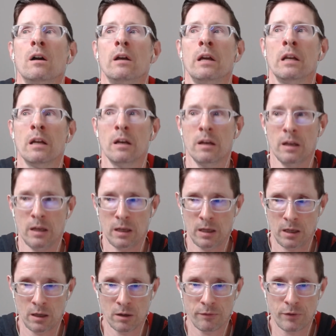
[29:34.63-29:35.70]
in an
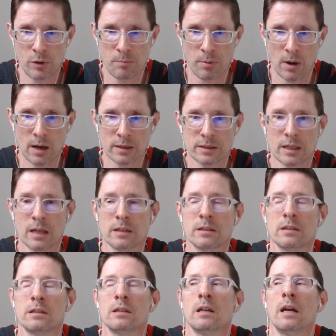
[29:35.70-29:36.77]
interview
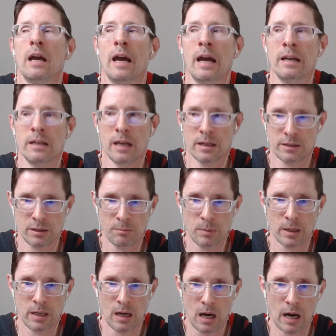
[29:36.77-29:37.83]
process and get
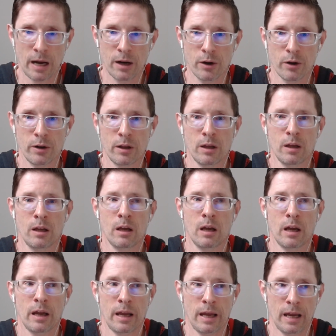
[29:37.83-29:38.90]
somebody hired
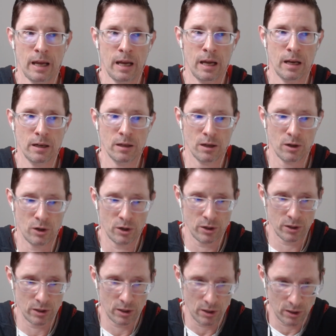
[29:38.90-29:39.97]
and
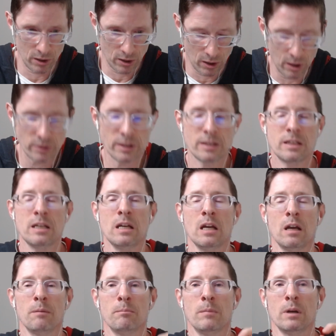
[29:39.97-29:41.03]
on the
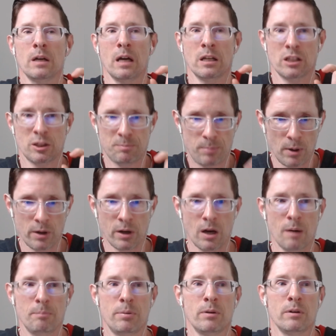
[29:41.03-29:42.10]
team and spun
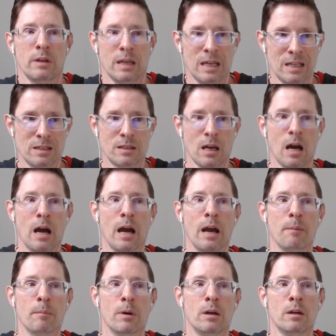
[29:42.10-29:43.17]
up in
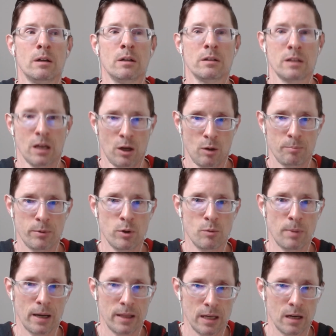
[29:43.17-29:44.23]
time to help you
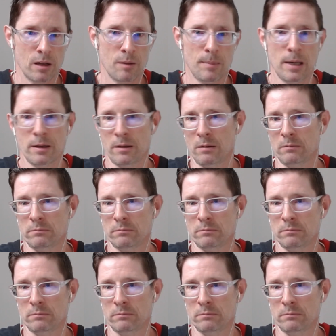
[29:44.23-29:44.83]
by the end of the month.